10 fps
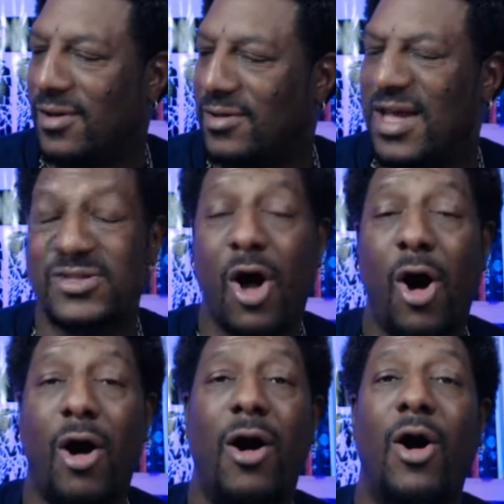there's
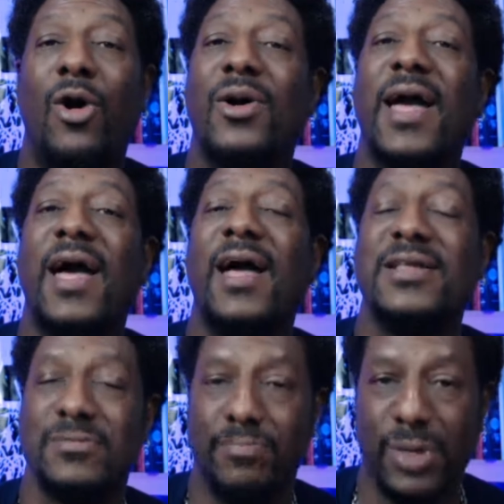all
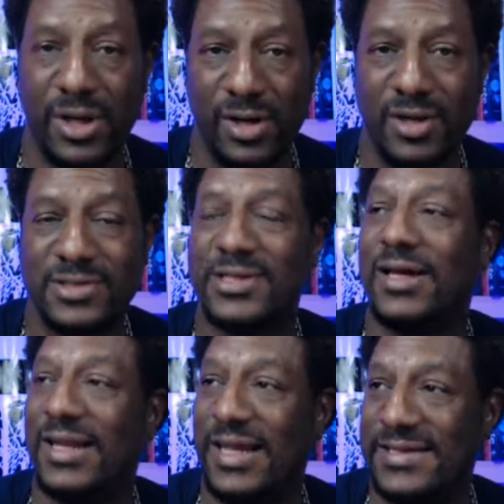kinds of bugs and
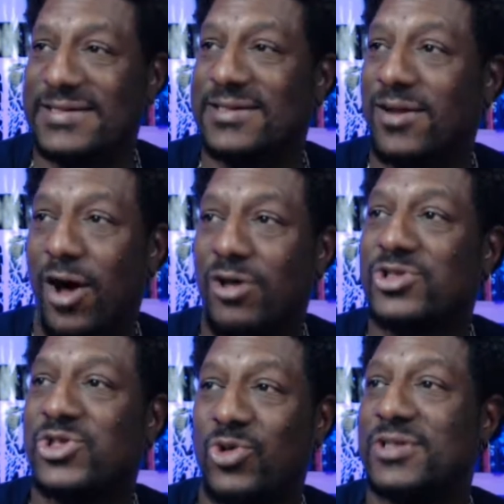glitches and all
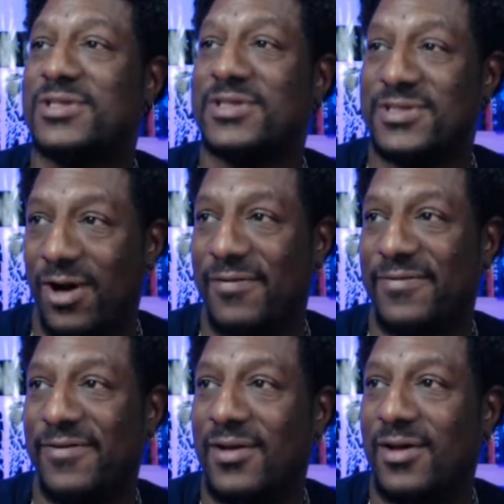sorts of stuff
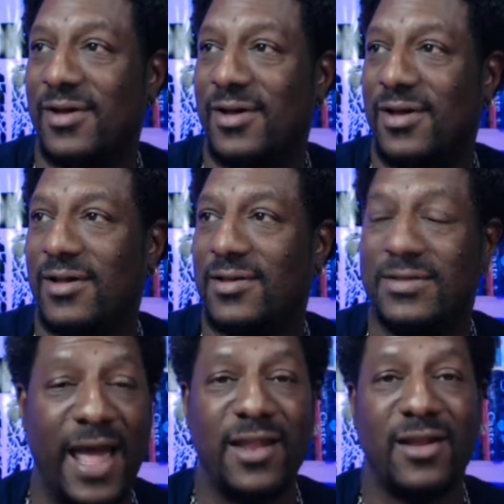
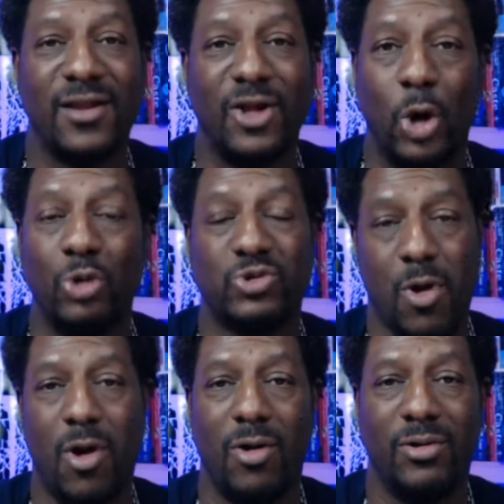that goes
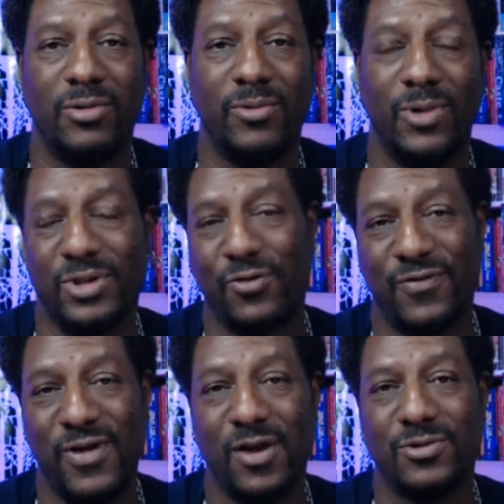wrong with those
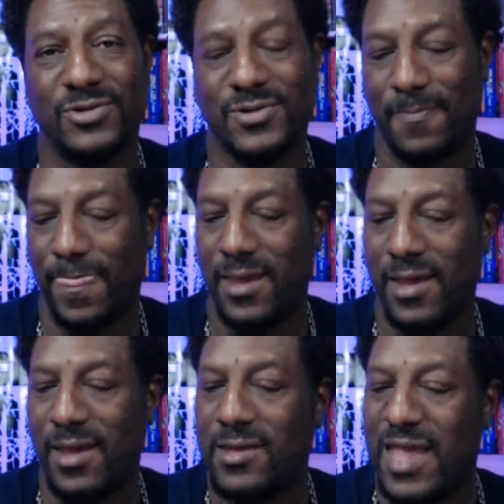vehicles.
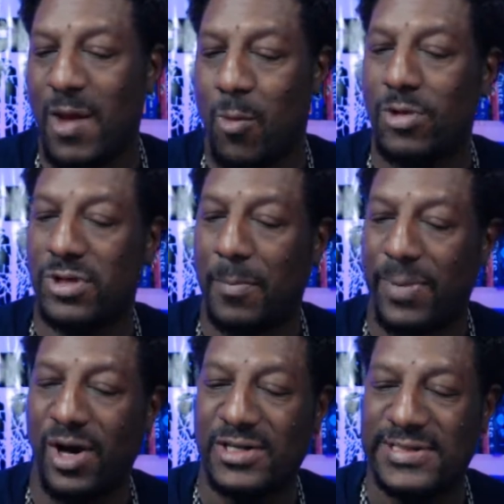They work the
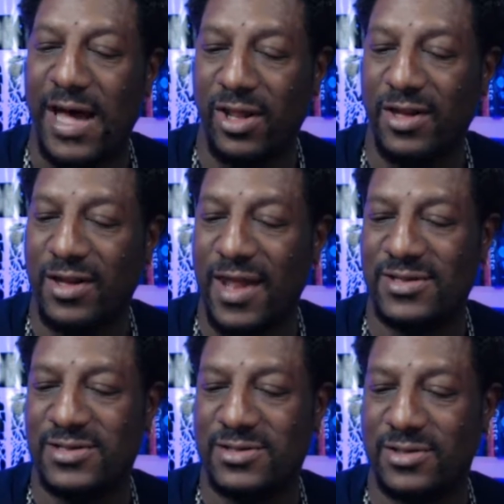bugs out in the
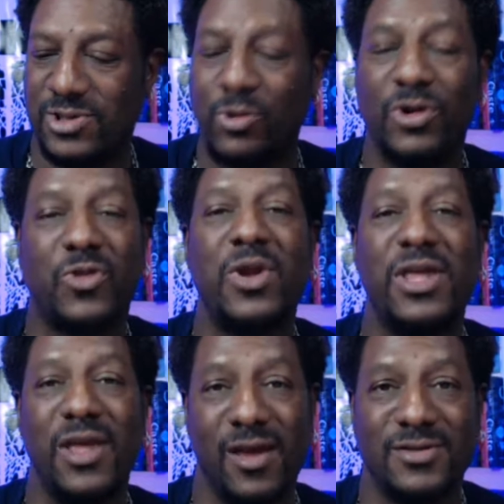next 2 or 3
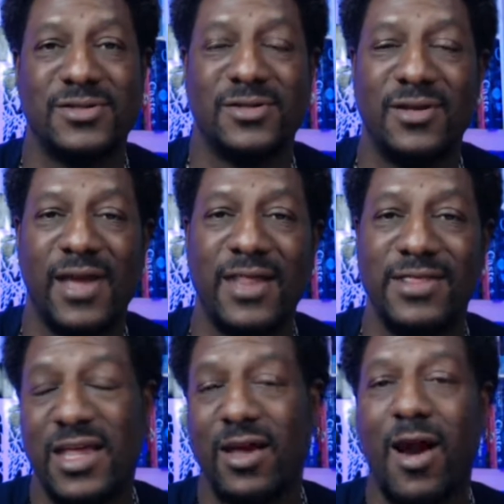years, and
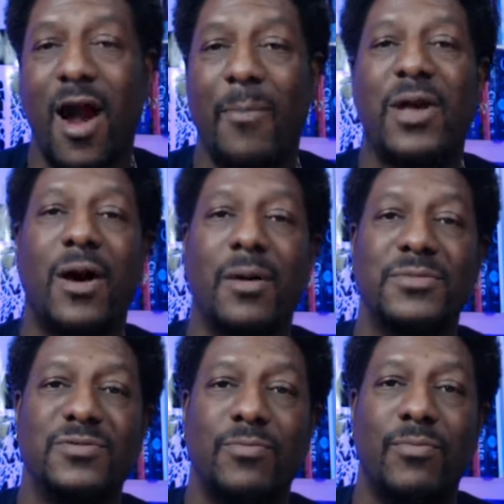then the car
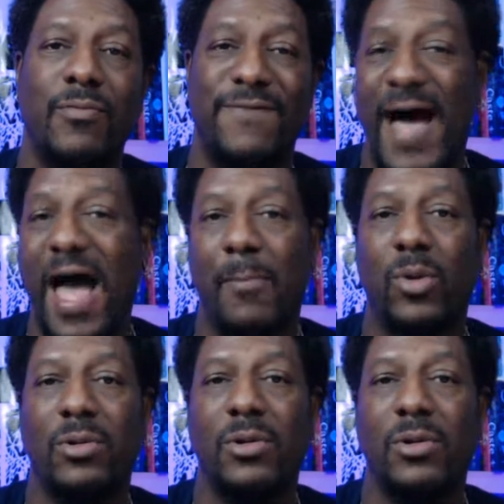becomes viable.